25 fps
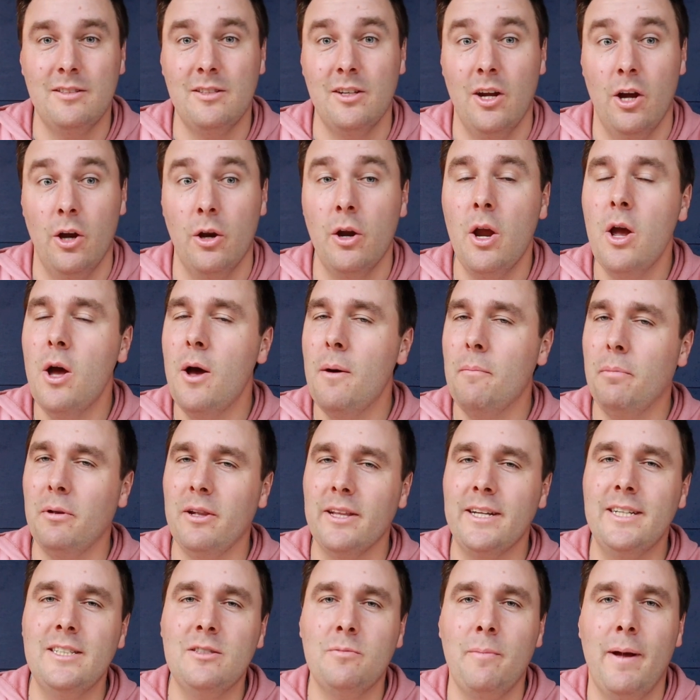So
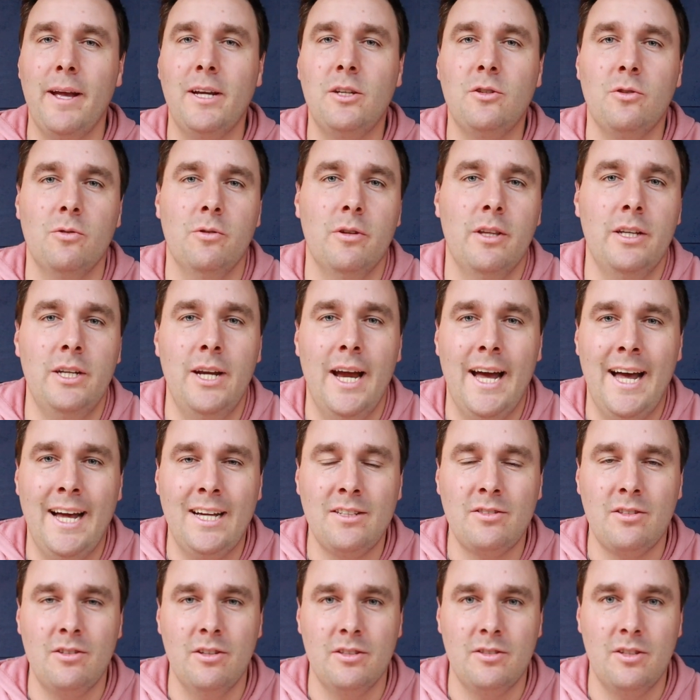please make sure that you
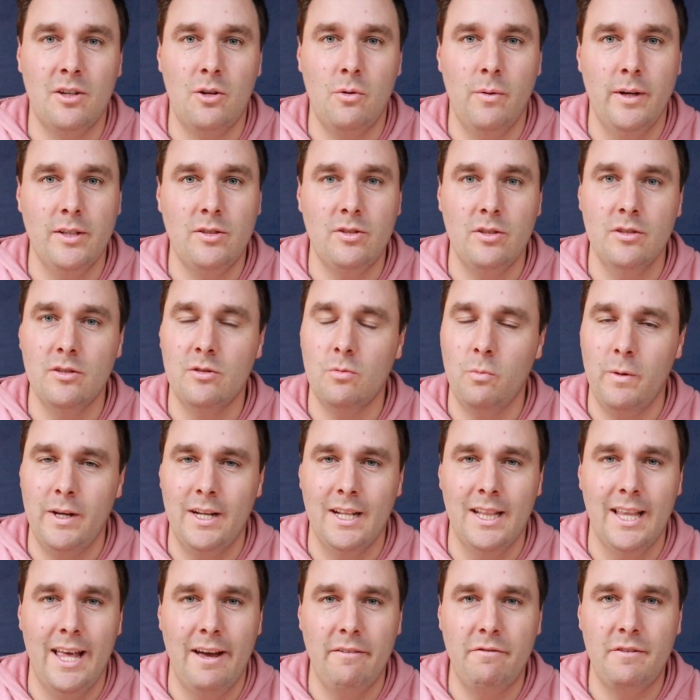ask lots of questions. We'd
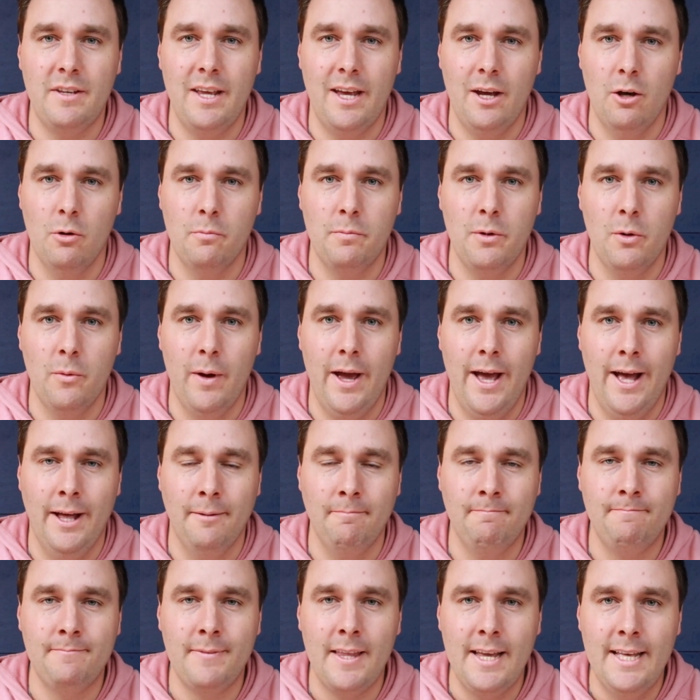love to help you
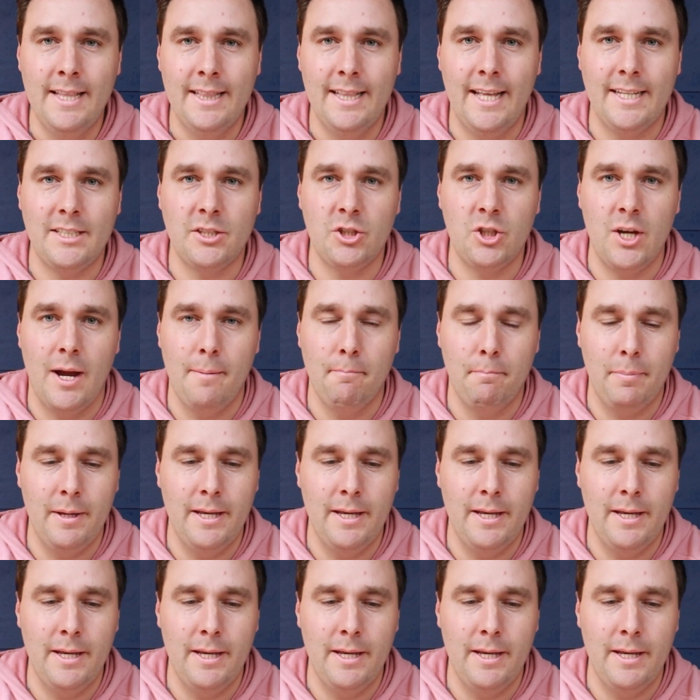out. Let's jump